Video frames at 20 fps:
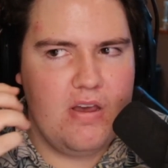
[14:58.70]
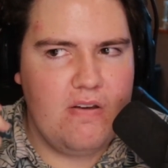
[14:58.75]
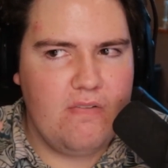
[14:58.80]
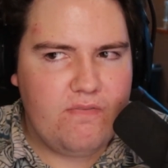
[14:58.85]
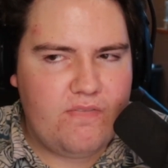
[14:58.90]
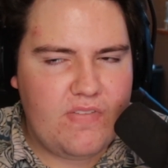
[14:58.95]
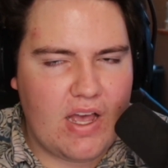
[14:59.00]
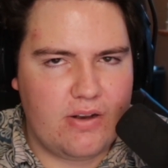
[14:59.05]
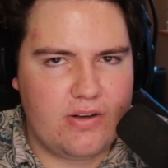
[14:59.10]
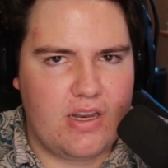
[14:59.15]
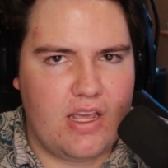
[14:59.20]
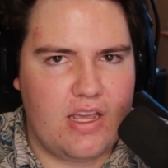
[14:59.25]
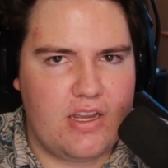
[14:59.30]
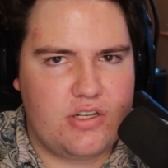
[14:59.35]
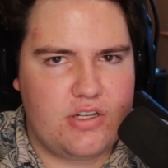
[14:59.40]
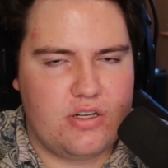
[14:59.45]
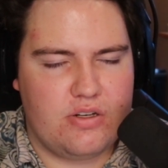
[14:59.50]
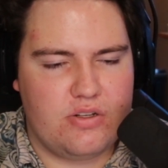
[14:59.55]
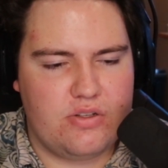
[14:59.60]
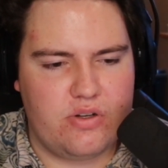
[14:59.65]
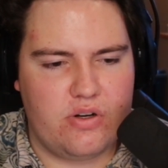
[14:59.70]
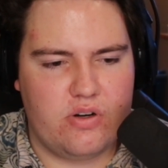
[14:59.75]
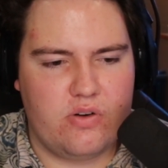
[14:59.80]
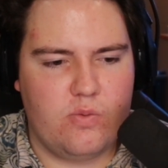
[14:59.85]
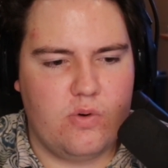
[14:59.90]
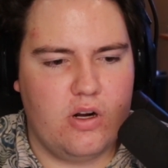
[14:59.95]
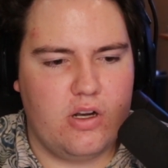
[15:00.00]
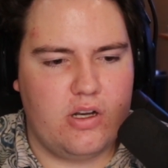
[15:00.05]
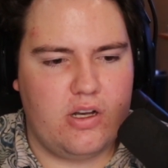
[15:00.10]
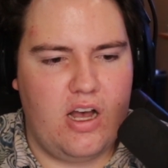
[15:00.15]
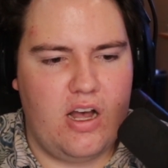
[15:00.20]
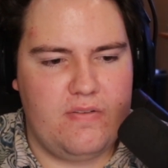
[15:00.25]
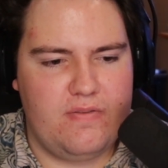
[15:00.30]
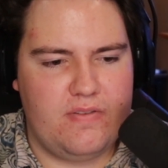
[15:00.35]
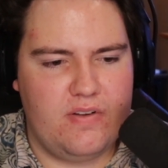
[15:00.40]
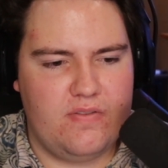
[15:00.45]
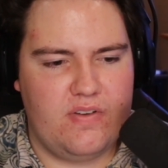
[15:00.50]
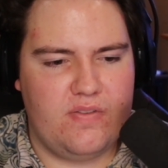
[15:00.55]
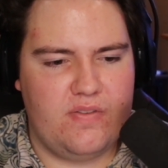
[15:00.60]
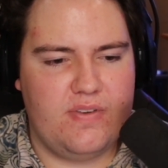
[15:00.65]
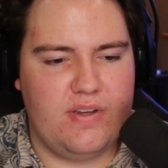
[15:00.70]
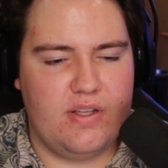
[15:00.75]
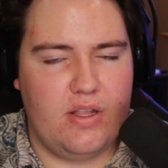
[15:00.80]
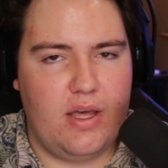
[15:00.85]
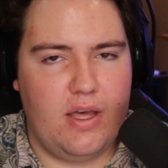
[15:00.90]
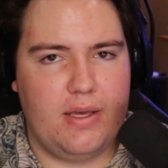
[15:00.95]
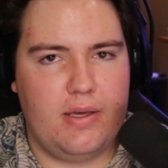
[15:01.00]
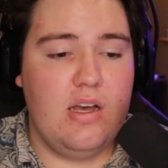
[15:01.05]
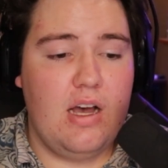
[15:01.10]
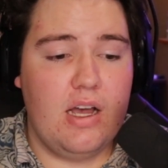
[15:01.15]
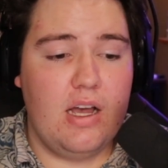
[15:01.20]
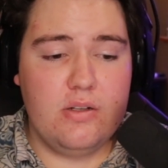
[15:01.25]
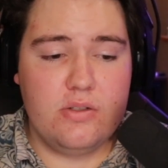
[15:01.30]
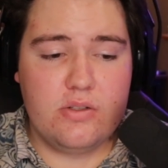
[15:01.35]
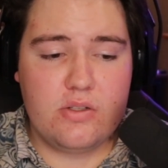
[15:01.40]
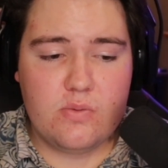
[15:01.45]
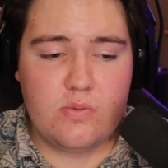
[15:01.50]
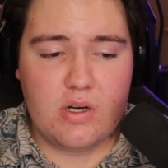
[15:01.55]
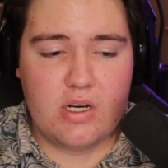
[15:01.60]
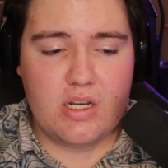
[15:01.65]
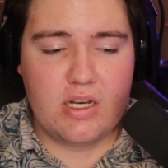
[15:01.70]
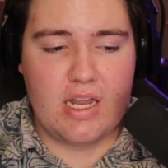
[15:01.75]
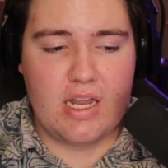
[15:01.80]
foundation to sort of work off of, I feel like. I also wanted to